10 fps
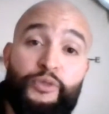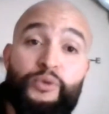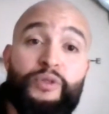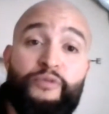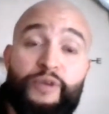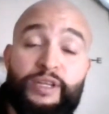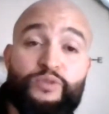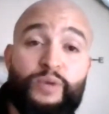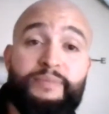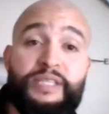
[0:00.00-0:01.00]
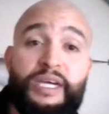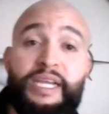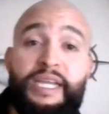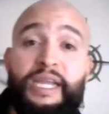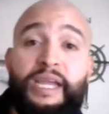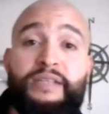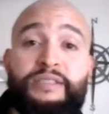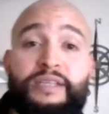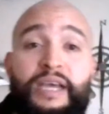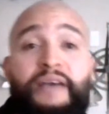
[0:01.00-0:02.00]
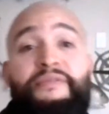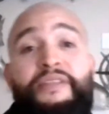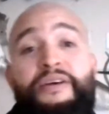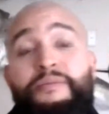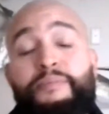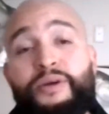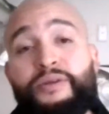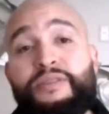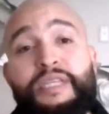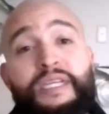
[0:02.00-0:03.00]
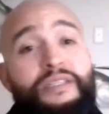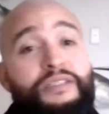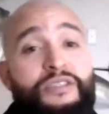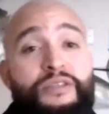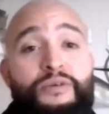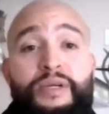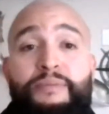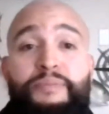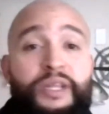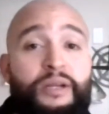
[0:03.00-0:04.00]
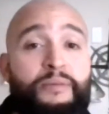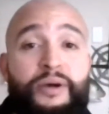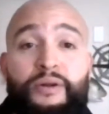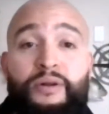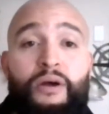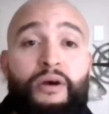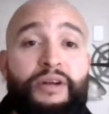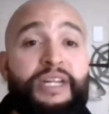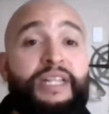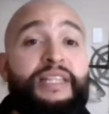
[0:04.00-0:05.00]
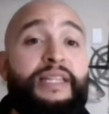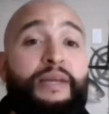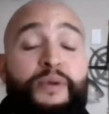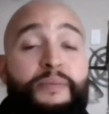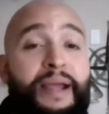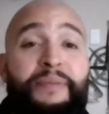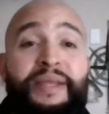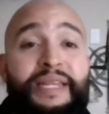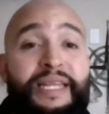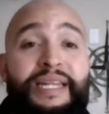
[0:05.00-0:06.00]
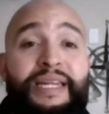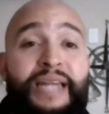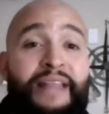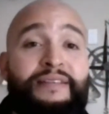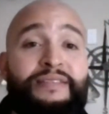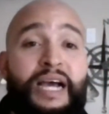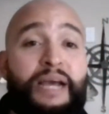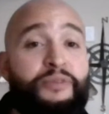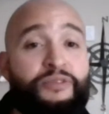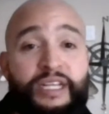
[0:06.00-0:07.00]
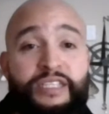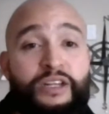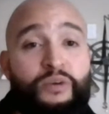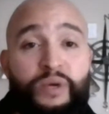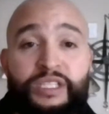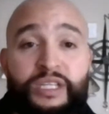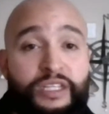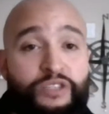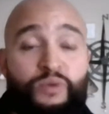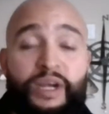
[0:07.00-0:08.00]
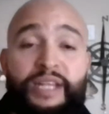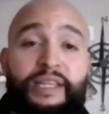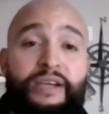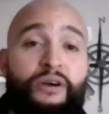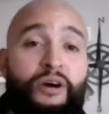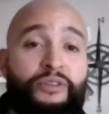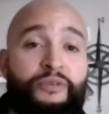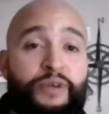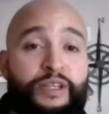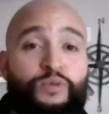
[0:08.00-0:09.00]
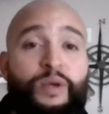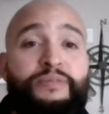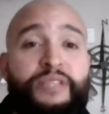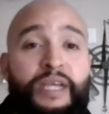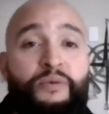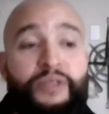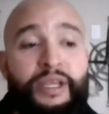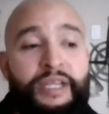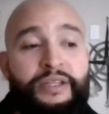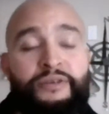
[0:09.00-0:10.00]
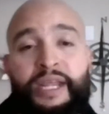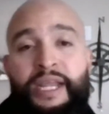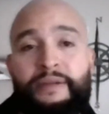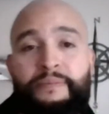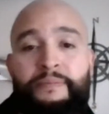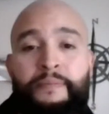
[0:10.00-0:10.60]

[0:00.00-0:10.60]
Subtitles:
through the Friends website to have the bird seed, suet, peanut butter, lard, anything that we might be needing at the time. There's actually a wish list right there on the Friends website where they can donate.